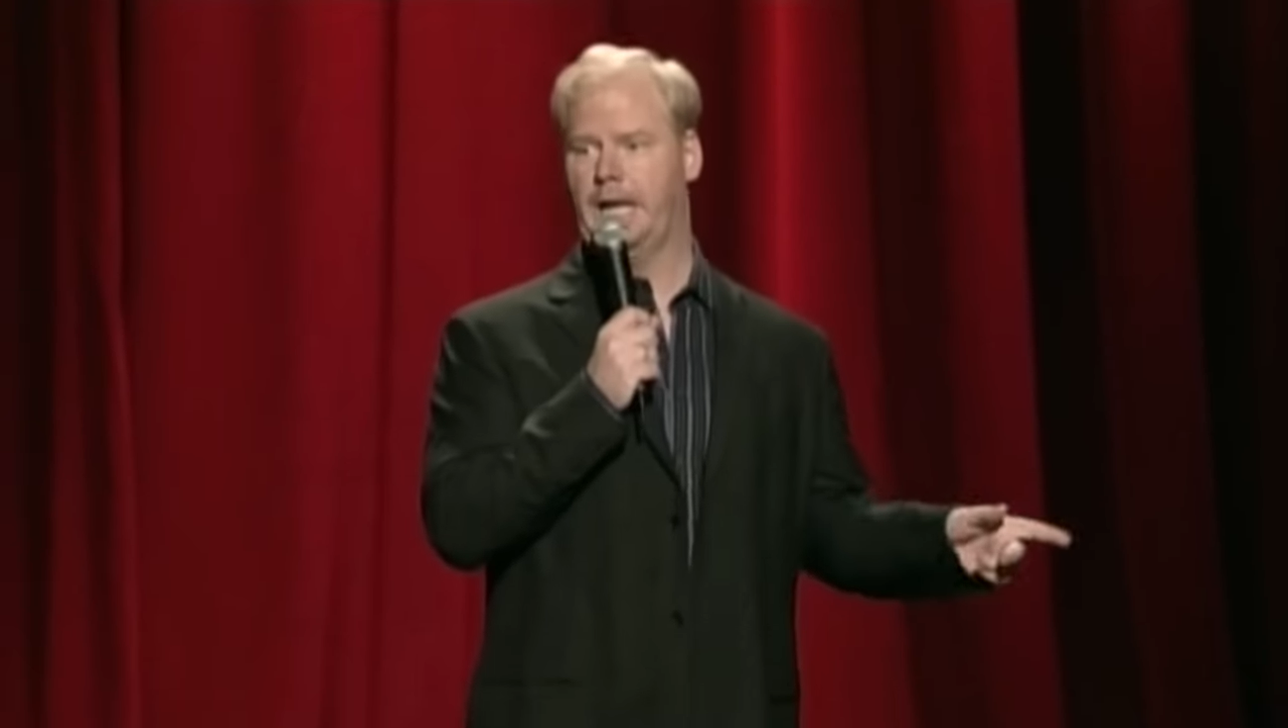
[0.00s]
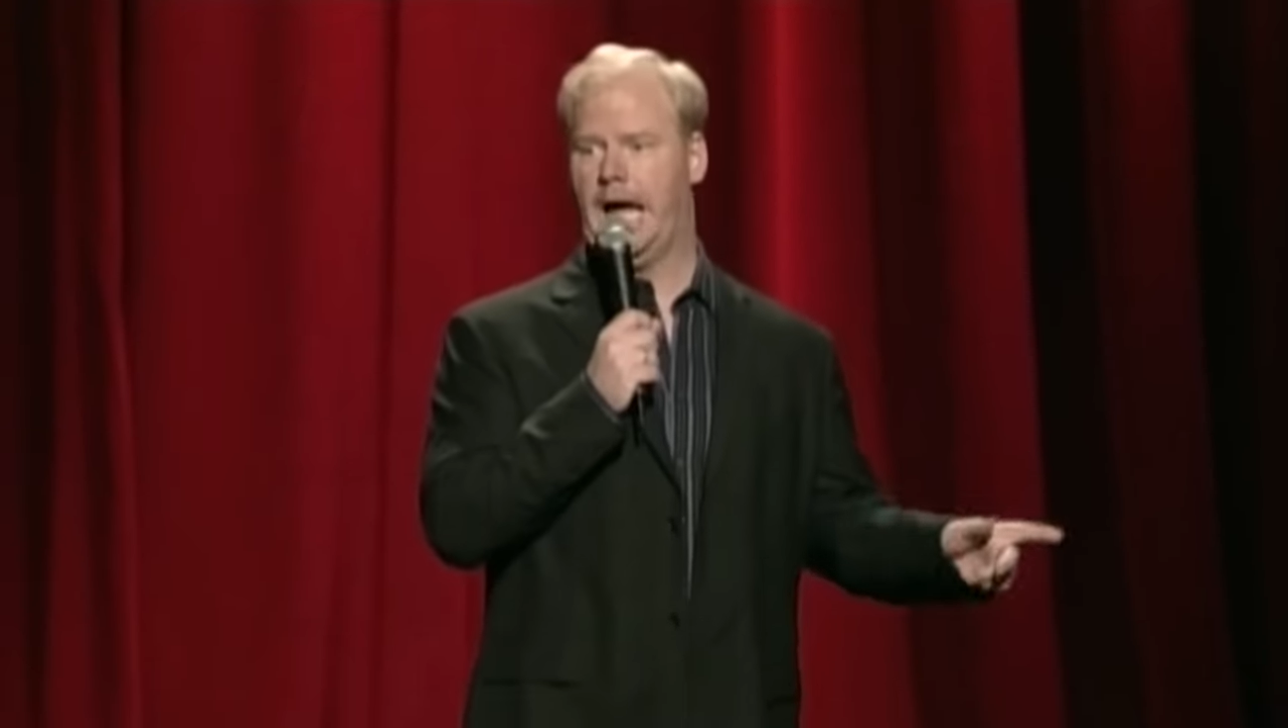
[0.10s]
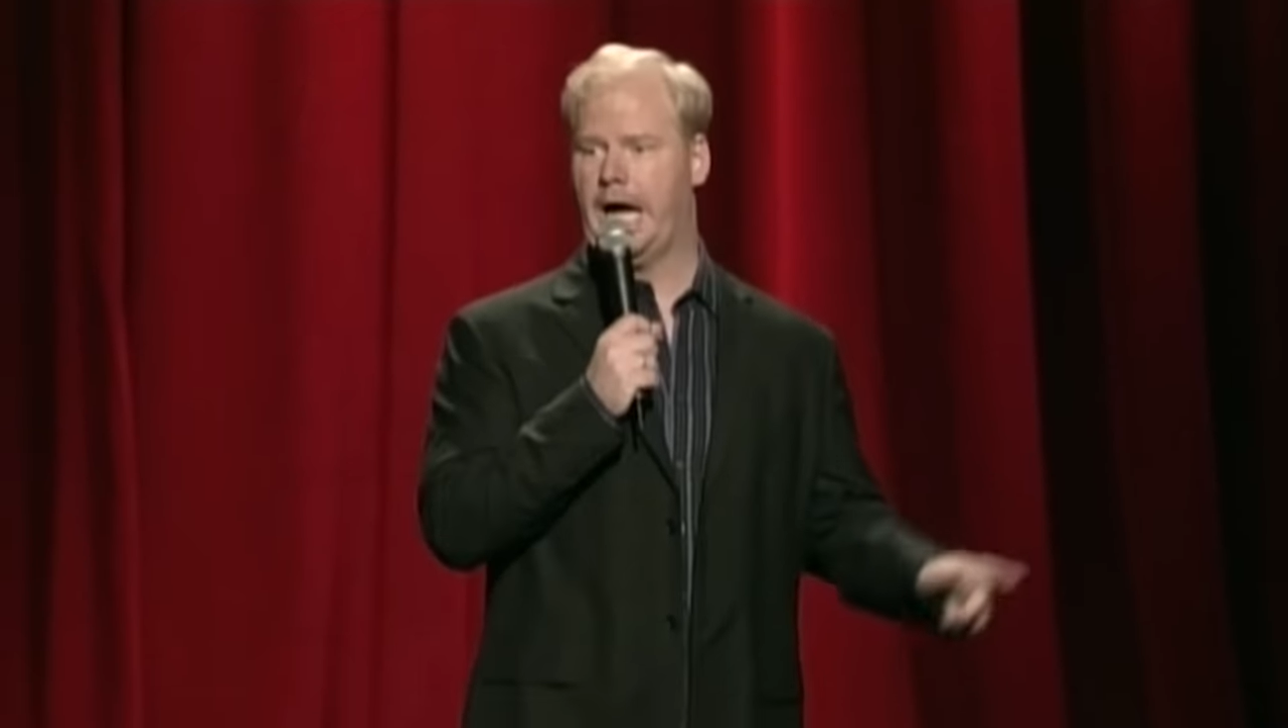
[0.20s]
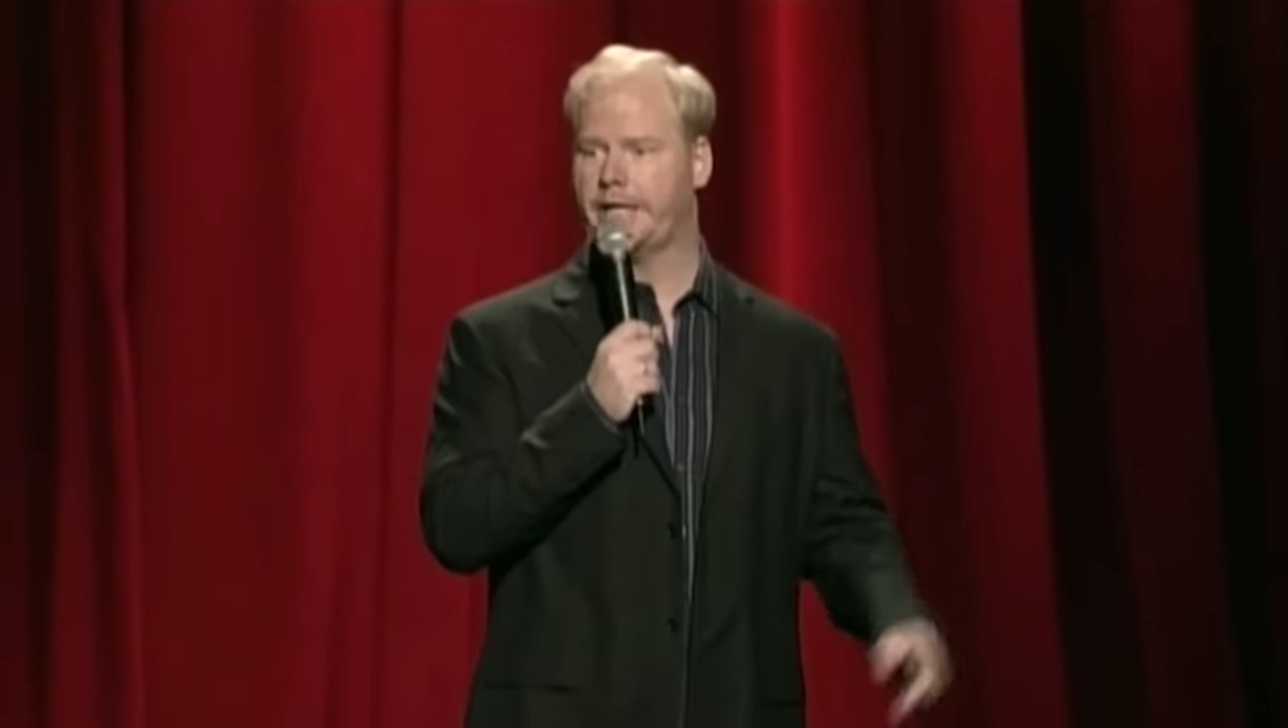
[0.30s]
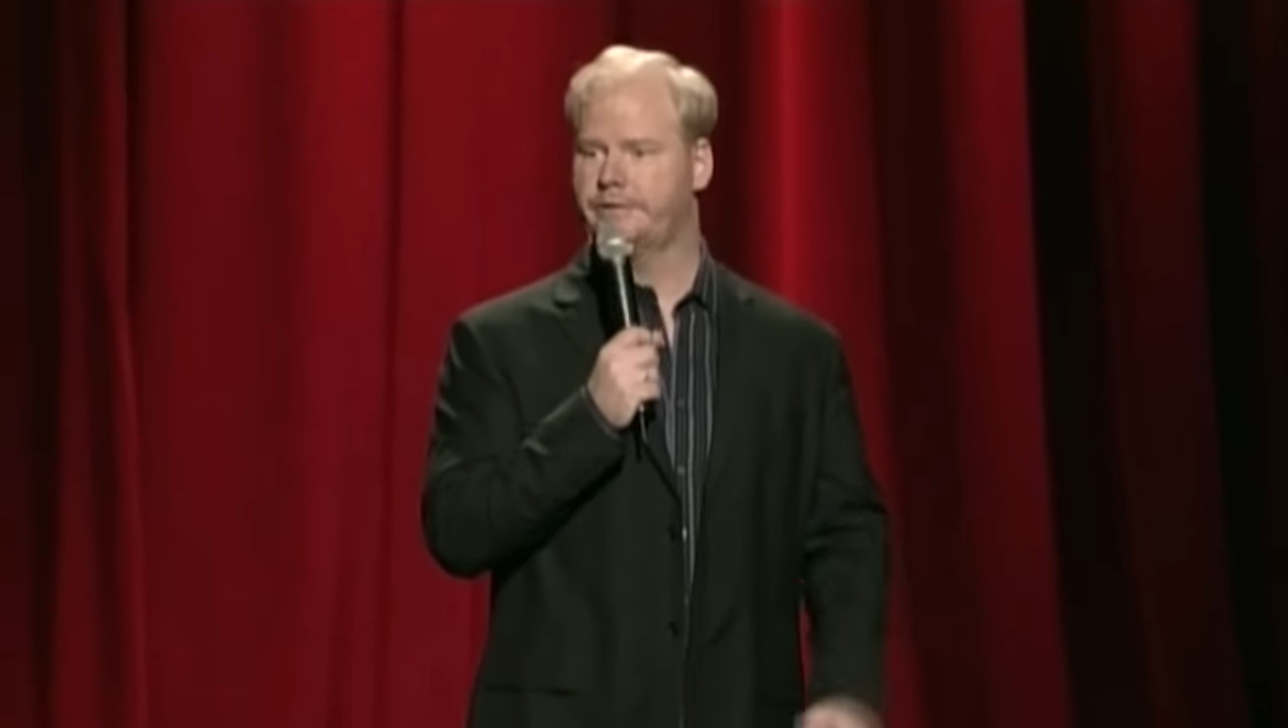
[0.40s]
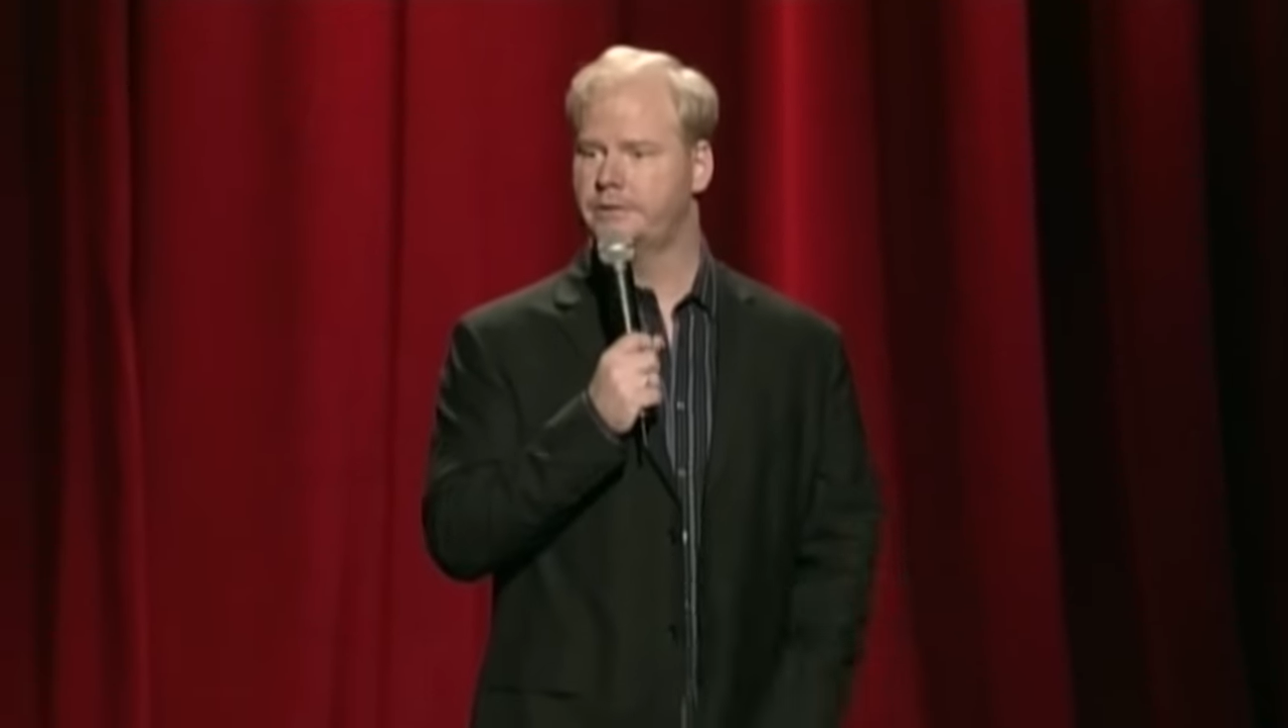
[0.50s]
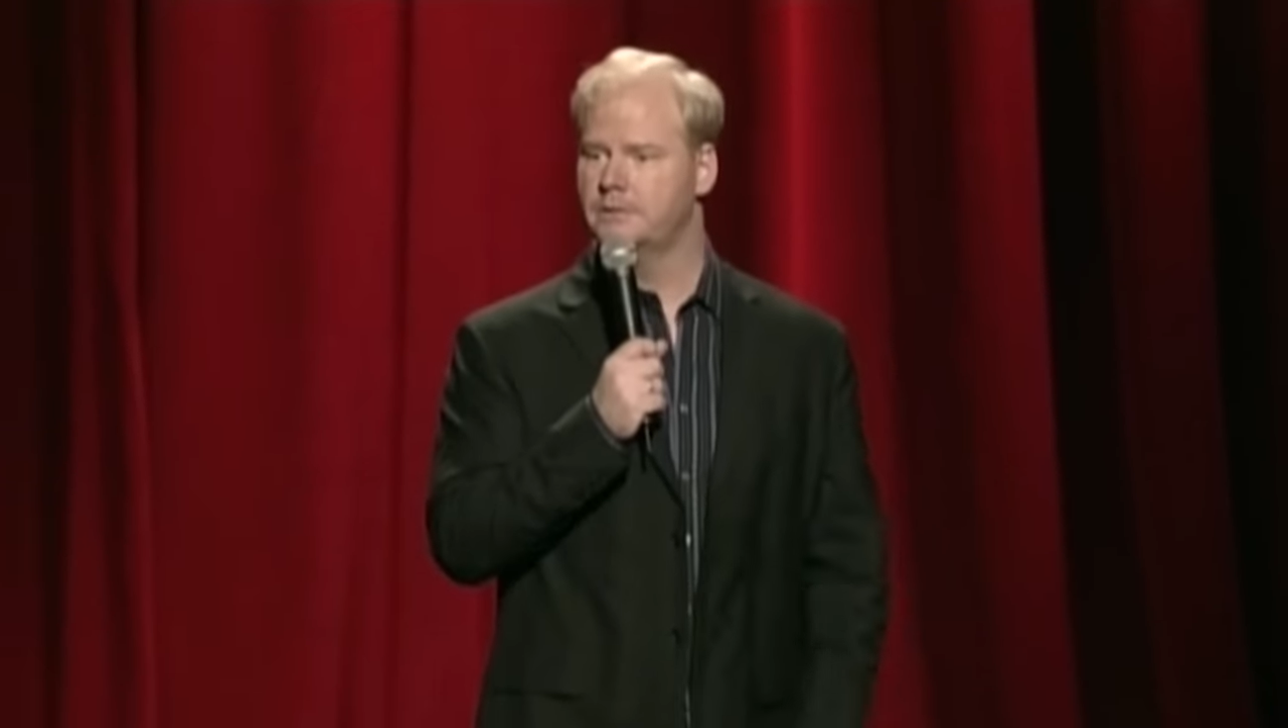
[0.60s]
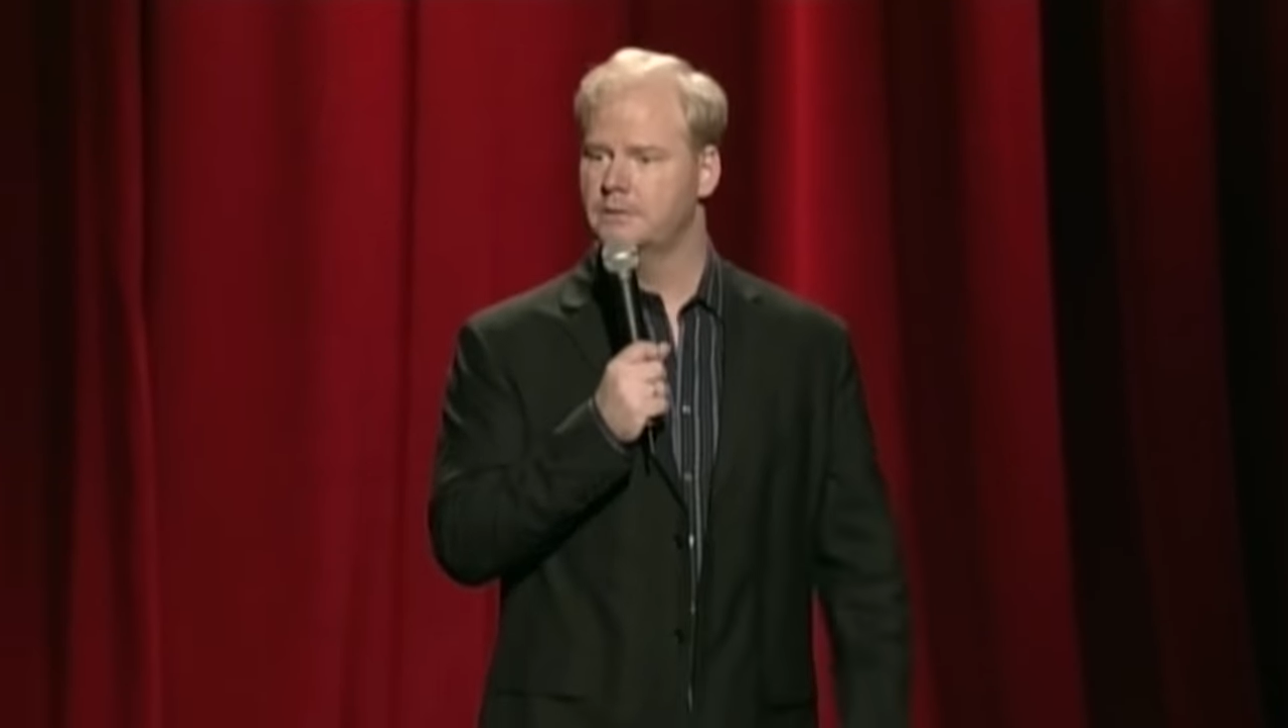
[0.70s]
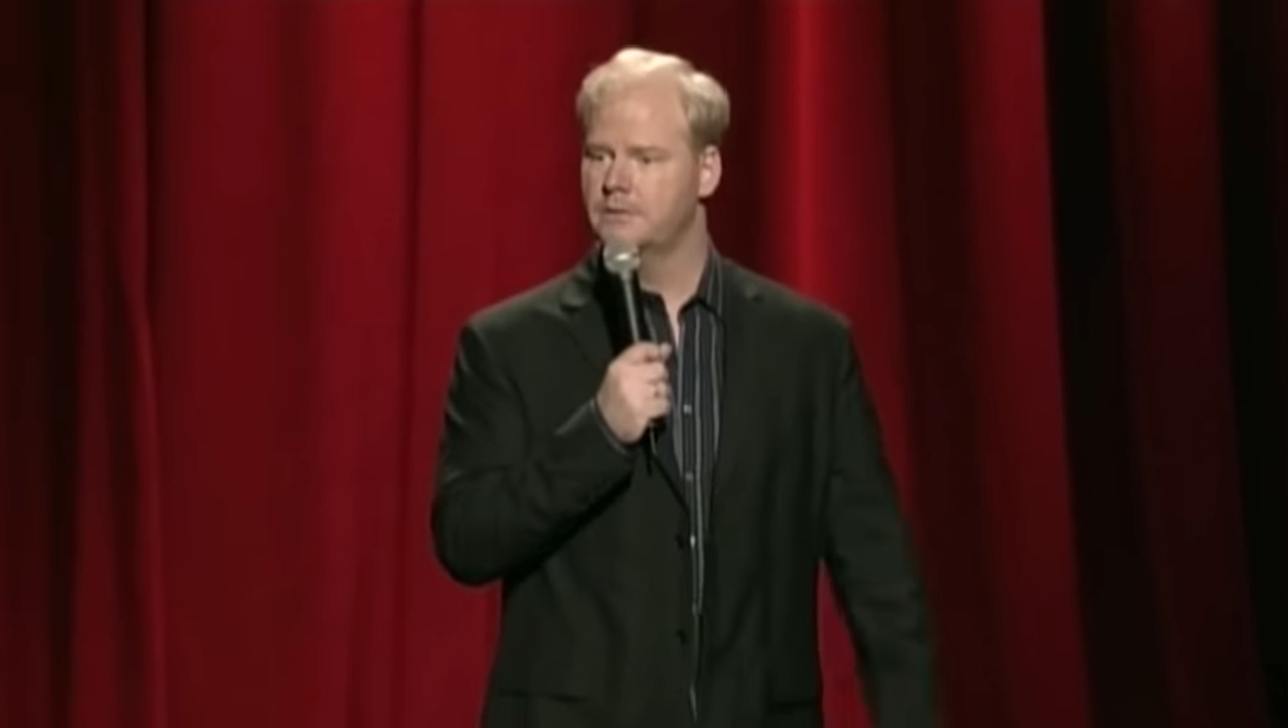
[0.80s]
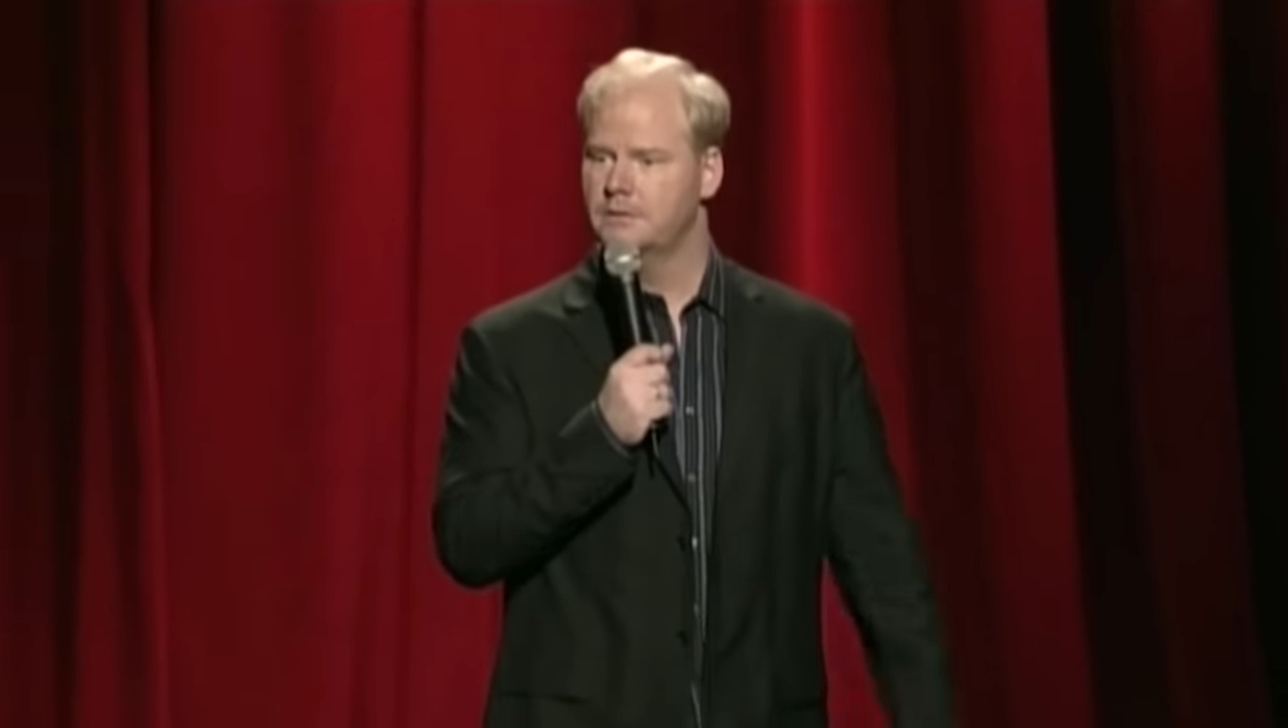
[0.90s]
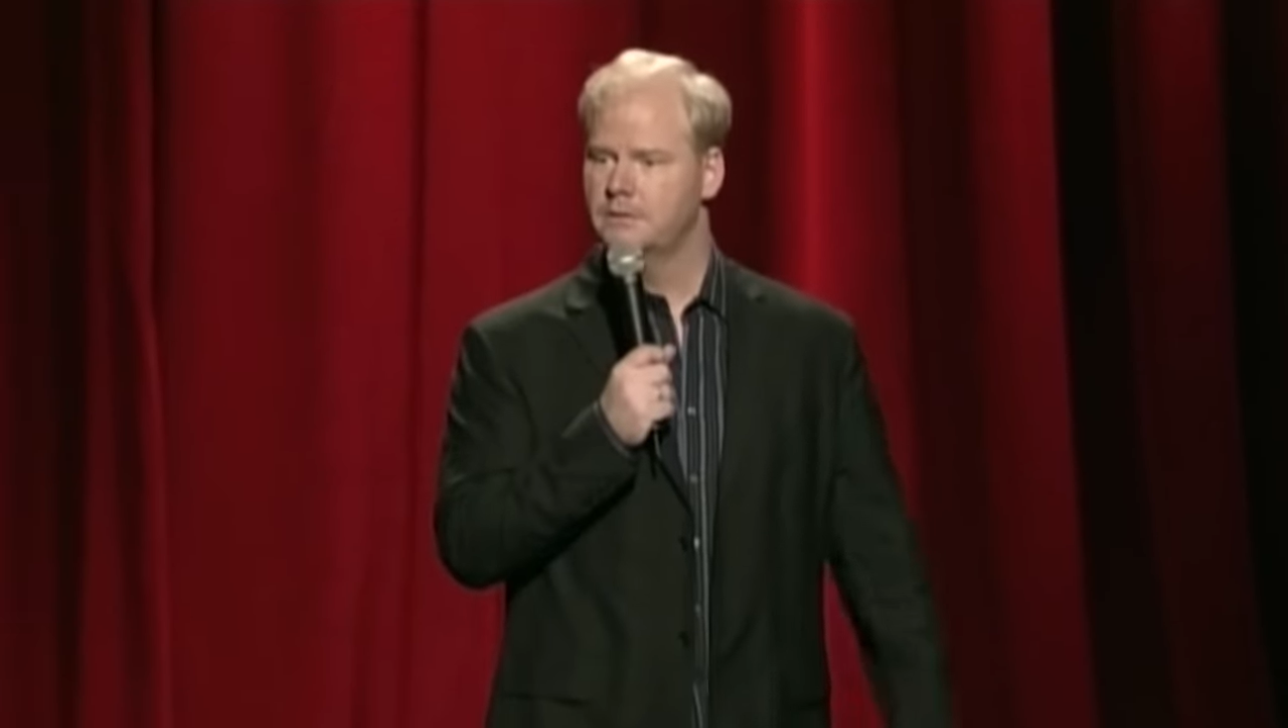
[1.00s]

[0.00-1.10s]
blocks.